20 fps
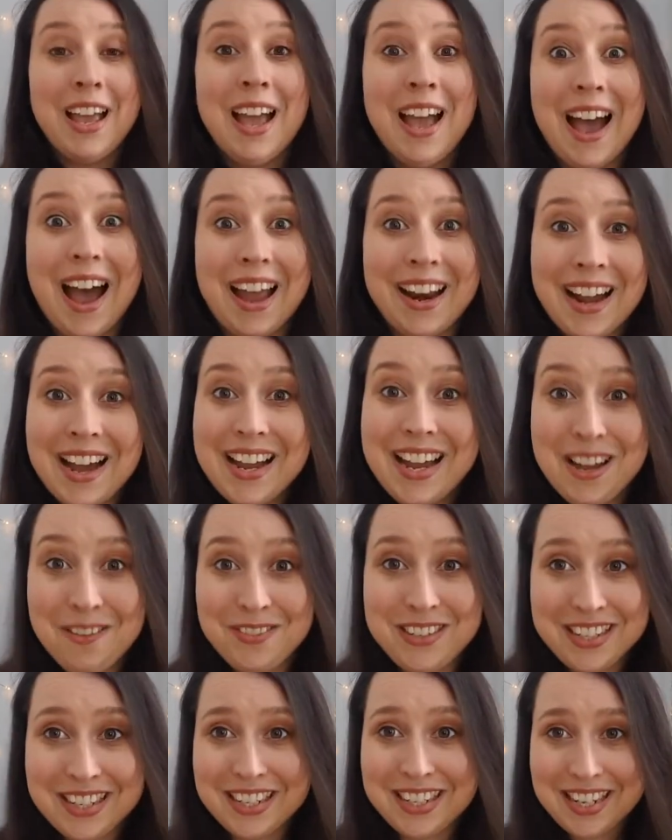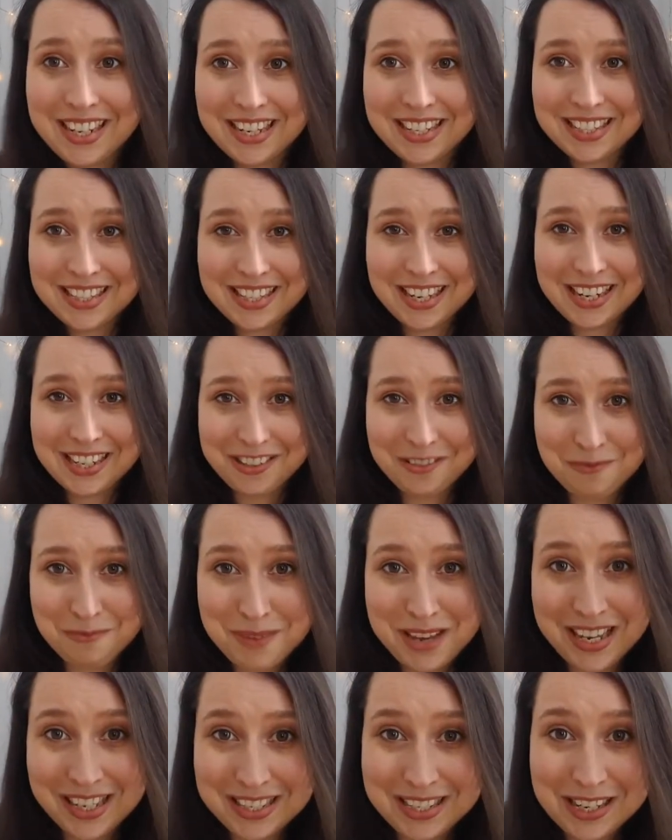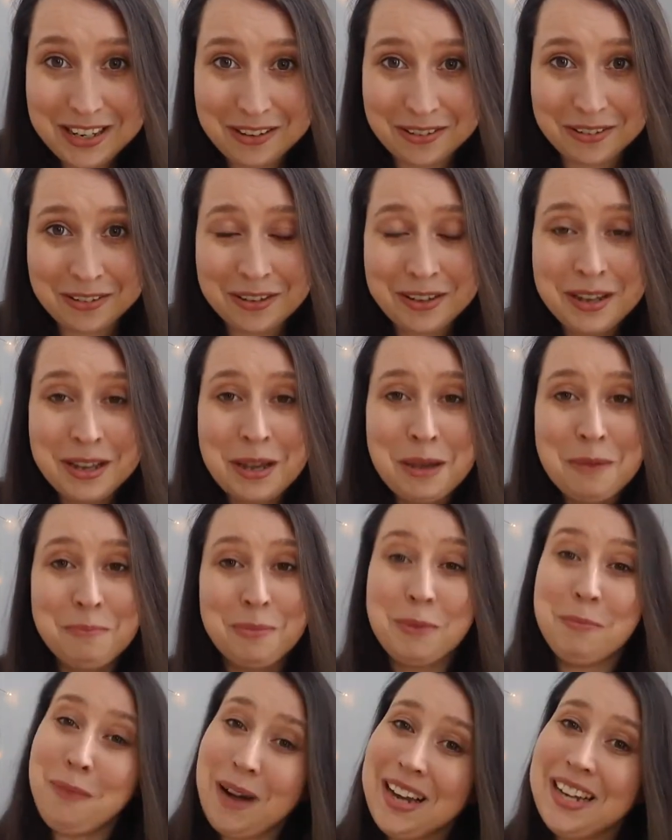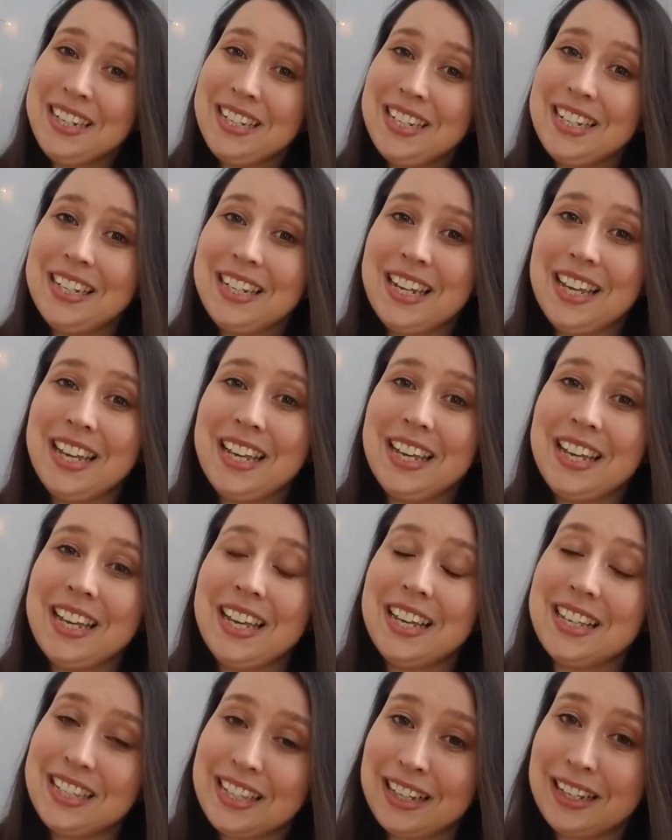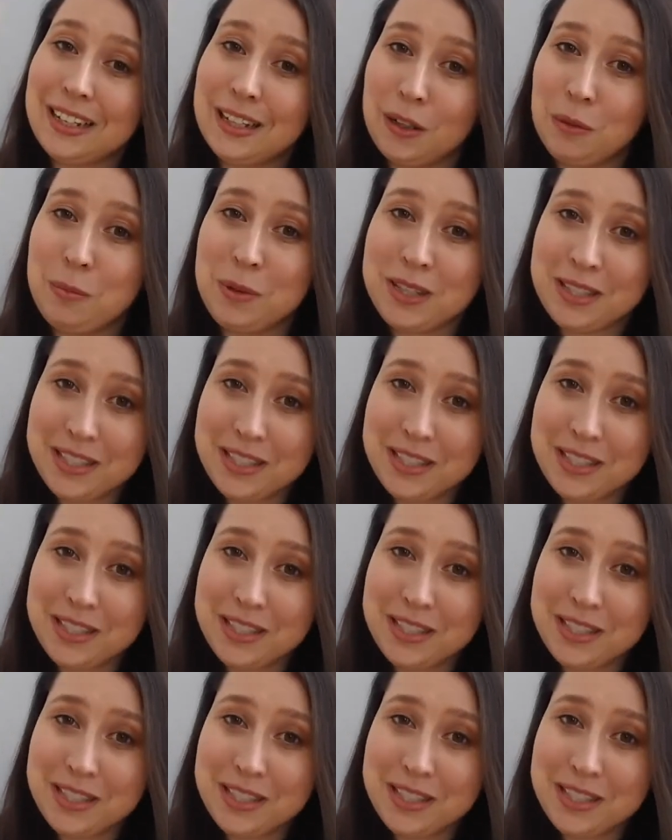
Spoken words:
And I have DNA inside of me too. But my DNA is a little bit